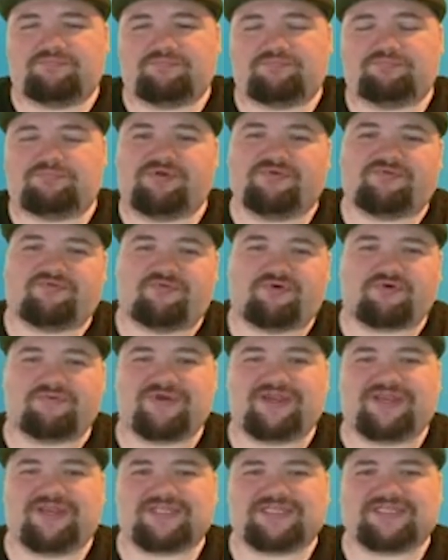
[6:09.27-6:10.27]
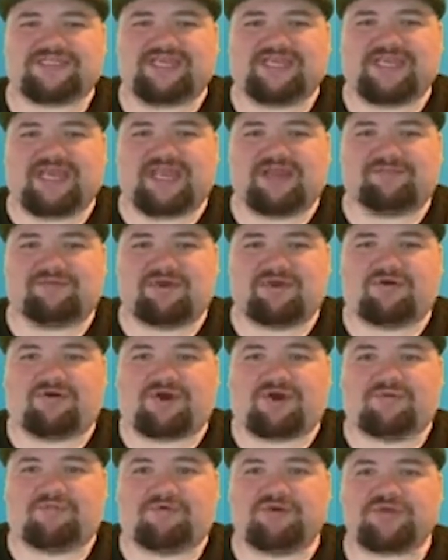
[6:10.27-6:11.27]
Before we get to the game, though,
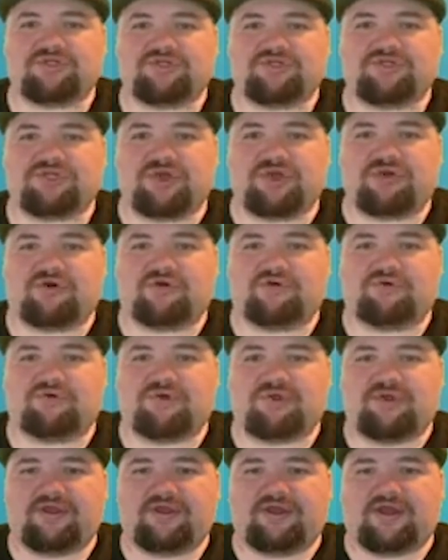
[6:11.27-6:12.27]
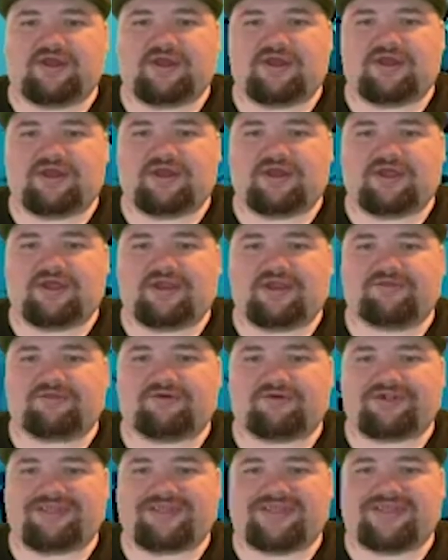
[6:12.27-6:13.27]
I want to show
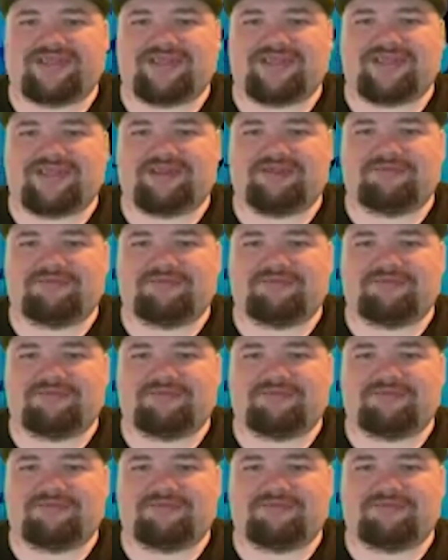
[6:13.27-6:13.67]
another key